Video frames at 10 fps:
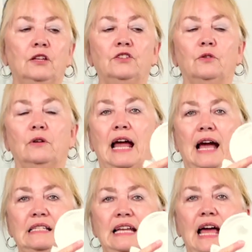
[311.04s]
So it
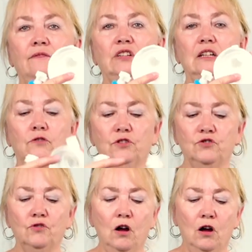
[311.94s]
has to have the little
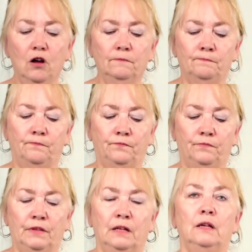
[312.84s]
straw
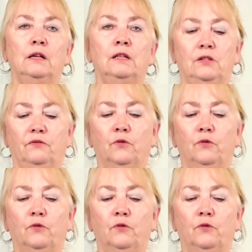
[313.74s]
to